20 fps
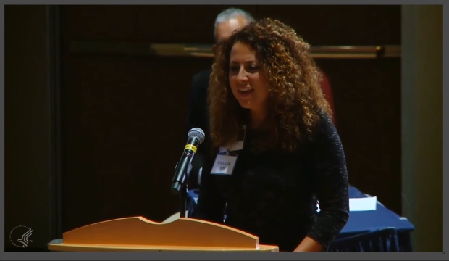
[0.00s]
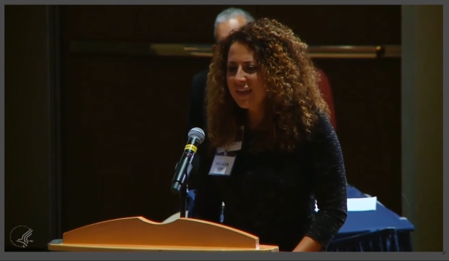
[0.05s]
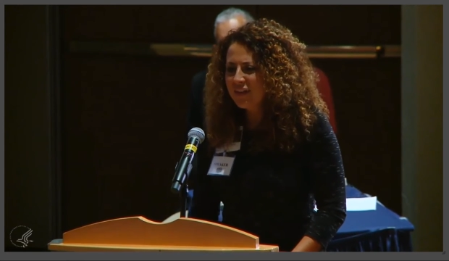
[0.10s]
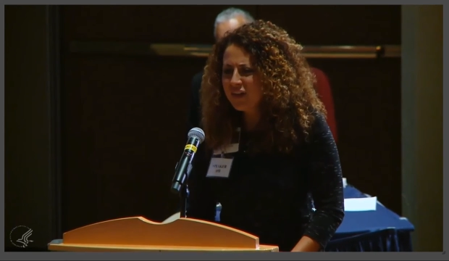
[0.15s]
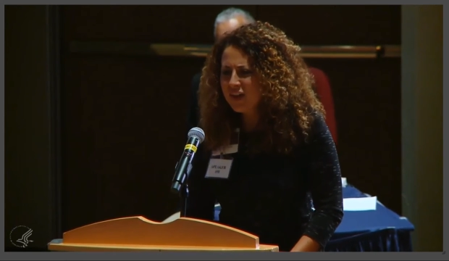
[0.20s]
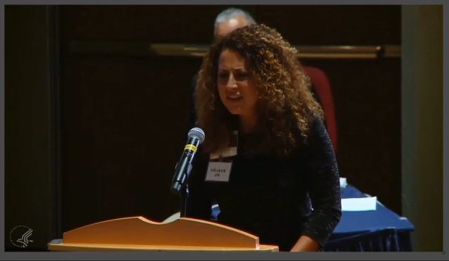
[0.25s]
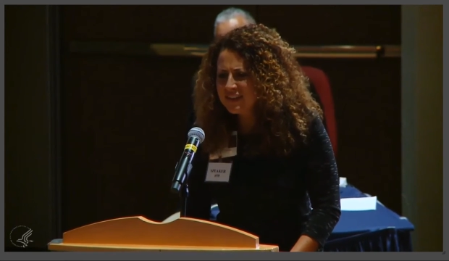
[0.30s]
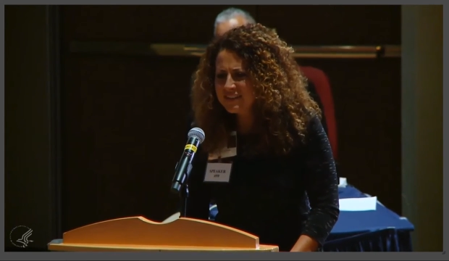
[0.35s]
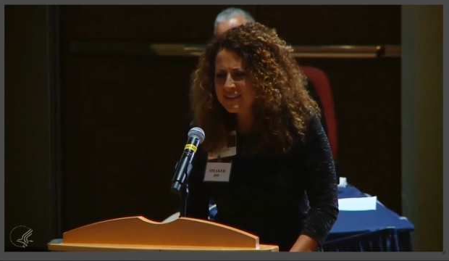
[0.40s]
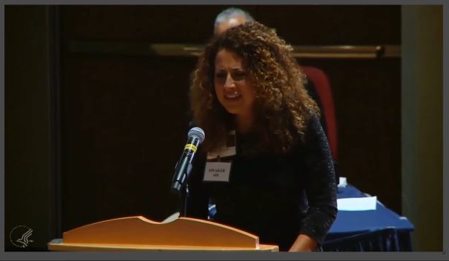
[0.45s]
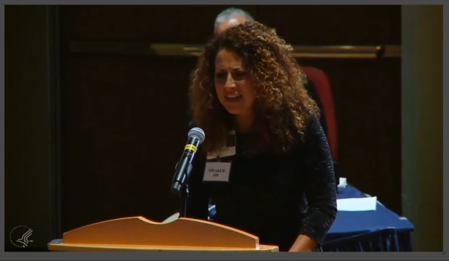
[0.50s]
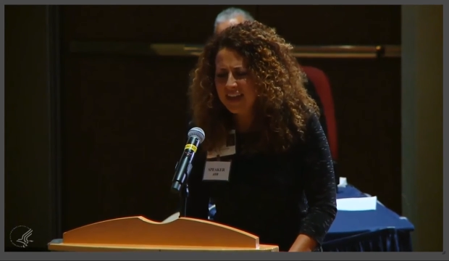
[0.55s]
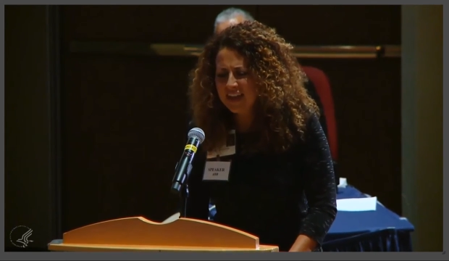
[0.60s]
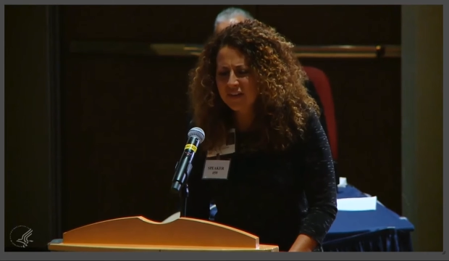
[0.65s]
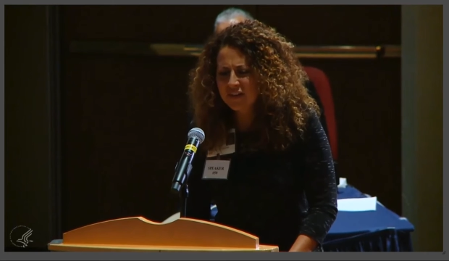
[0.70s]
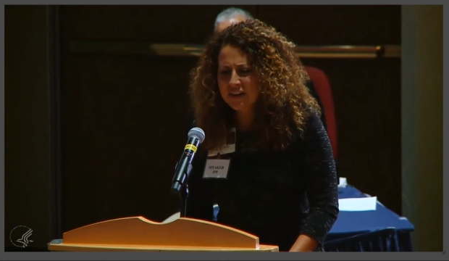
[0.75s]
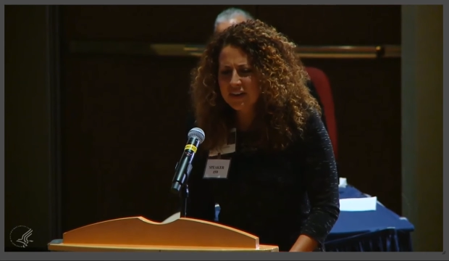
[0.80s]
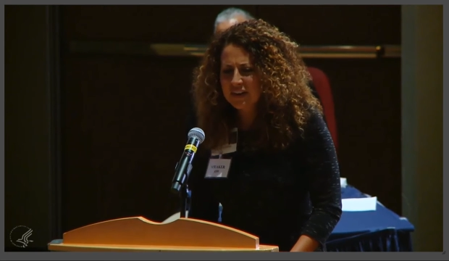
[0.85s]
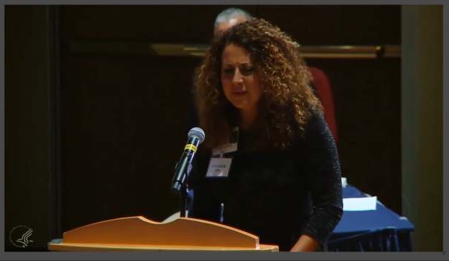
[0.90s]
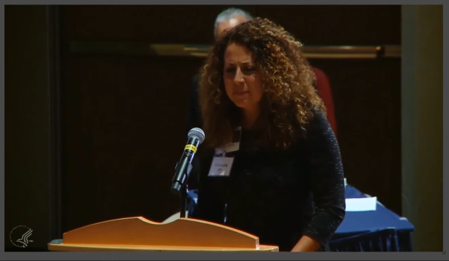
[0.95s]
I lost
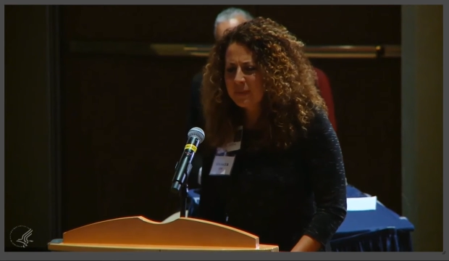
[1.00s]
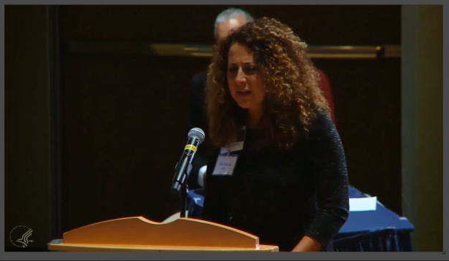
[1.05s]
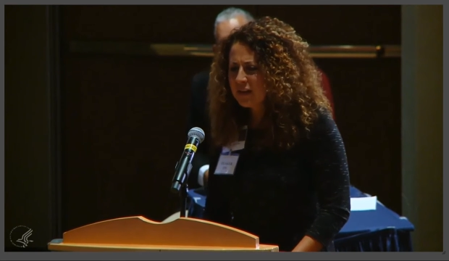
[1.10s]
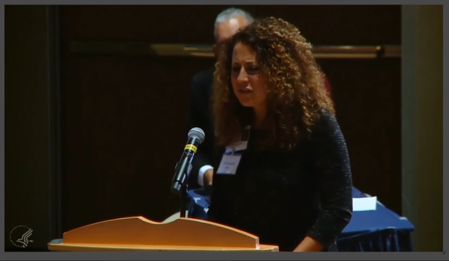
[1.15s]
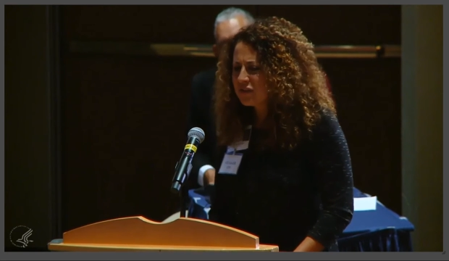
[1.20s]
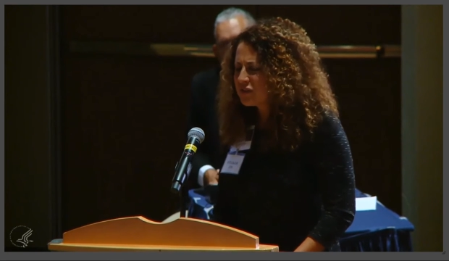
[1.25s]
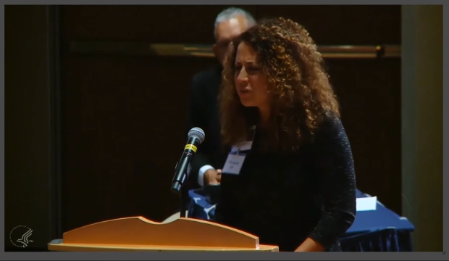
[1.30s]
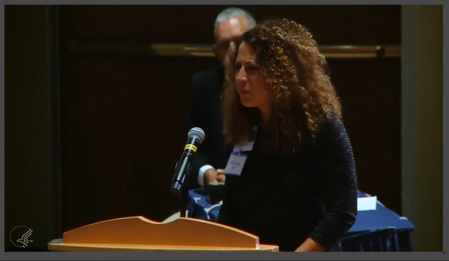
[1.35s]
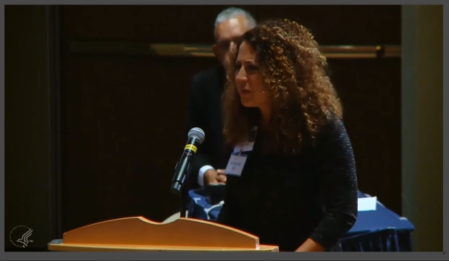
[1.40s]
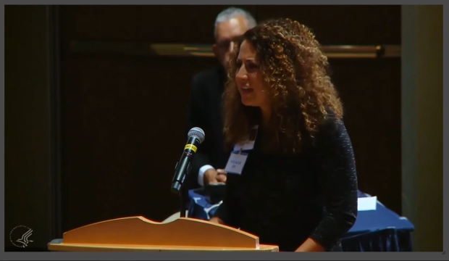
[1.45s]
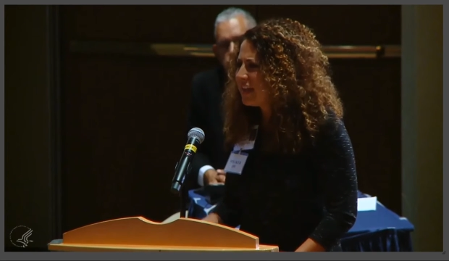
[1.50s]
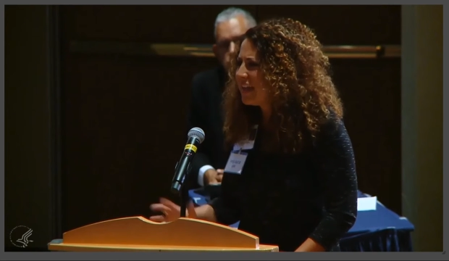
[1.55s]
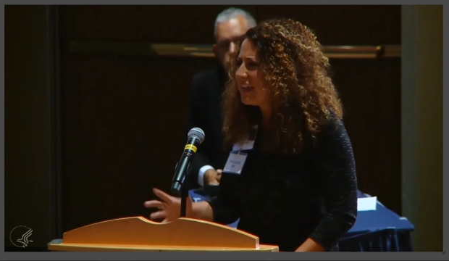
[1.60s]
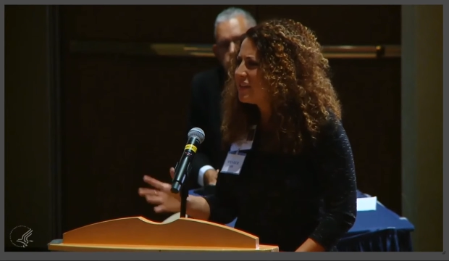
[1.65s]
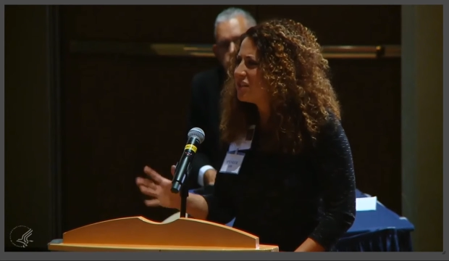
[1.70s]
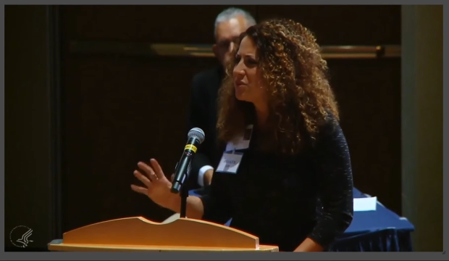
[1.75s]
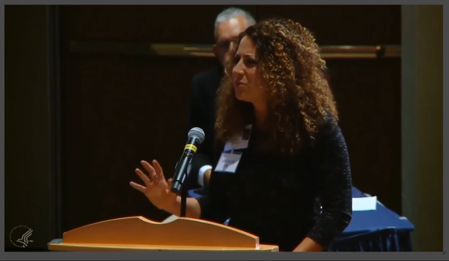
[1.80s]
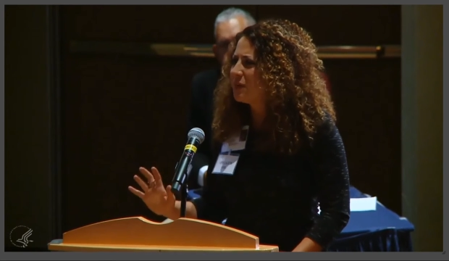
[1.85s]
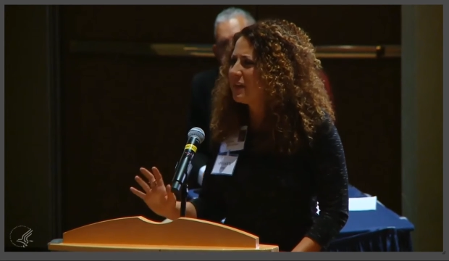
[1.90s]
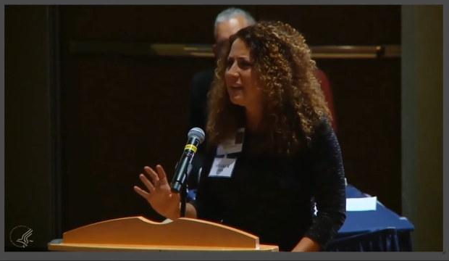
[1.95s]
count at about 28,
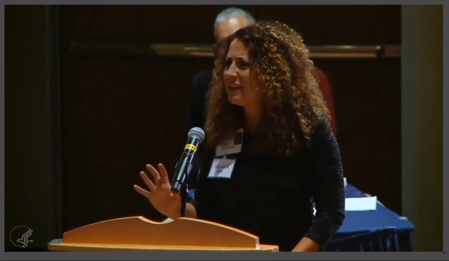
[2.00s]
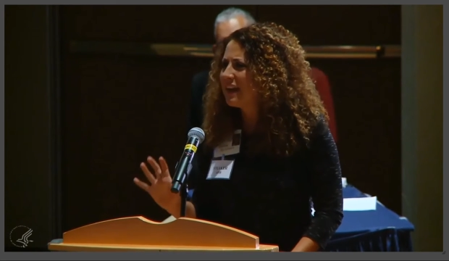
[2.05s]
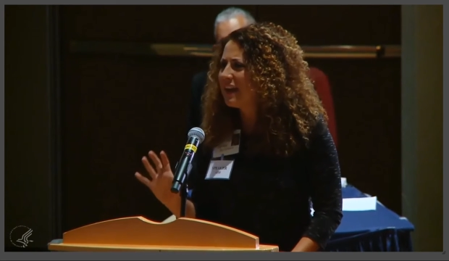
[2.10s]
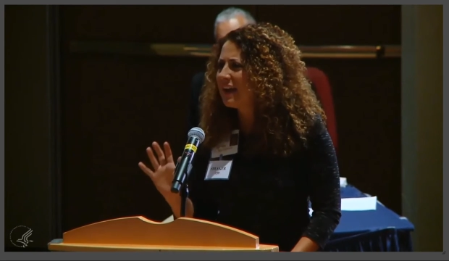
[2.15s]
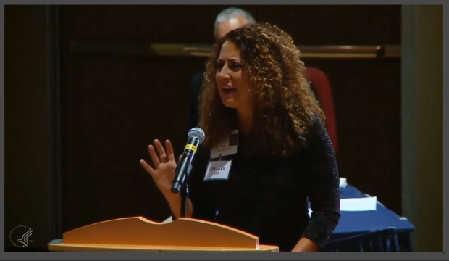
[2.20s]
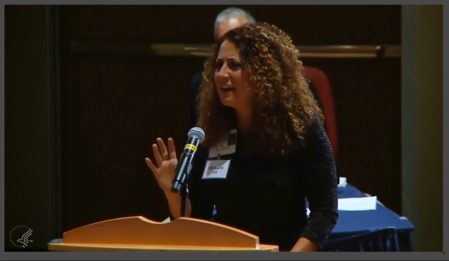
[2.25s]
29